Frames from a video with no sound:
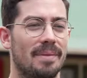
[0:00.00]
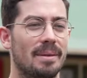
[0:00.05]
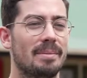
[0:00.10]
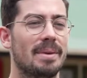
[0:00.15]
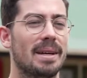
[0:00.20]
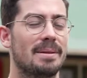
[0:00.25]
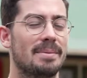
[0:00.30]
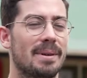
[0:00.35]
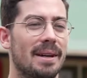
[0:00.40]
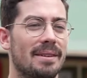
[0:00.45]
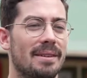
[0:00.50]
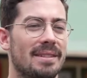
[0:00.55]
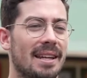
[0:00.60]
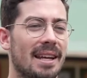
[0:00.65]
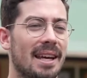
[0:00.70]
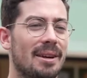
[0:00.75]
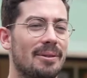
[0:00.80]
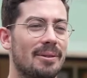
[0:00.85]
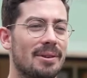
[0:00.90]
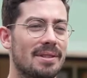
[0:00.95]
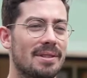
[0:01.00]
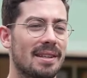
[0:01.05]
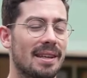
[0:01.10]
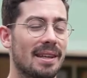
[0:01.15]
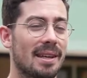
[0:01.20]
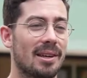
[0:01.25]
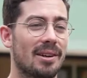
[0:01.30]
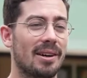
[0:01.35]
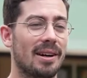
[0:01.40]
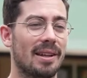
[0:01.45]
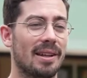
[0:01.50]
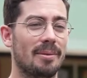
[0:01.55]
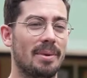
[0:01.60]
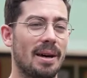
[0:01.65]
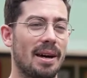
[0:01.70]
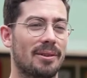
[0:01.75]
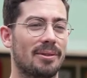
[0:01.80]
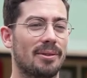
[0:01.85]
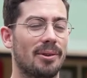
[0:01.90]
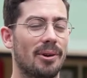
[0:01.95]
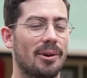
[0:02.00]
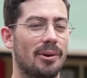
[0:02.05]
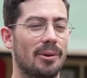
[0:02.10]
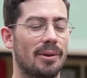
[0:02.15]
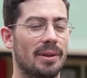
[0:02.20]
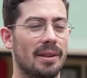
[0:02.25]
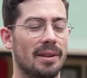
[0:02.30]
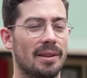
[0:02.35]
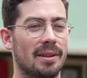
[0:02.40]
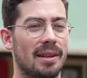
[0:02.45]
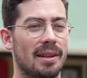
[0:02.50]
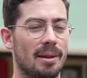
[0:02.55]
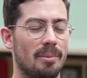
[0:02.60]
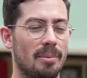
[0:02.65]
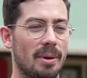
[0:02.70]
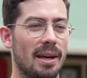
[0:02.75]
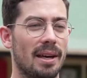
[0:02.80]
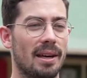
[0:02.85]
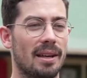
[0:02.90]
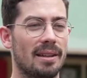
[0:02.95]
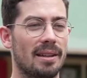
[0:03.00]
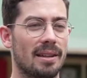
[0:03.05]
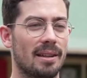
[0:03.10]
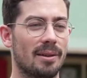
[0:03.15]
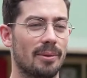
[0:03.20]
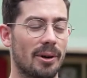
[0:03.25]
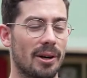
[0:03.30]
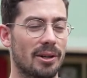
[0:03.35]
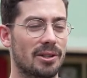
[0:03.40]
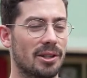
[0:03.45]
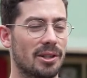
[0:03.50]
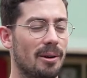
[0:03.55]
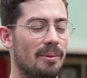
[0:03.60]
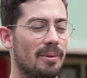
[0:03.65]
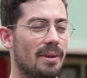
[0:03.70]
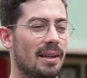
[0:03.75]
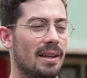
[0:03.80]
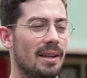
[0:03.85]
The best part of today was seeing a guy in the back row in the band, in the workshop.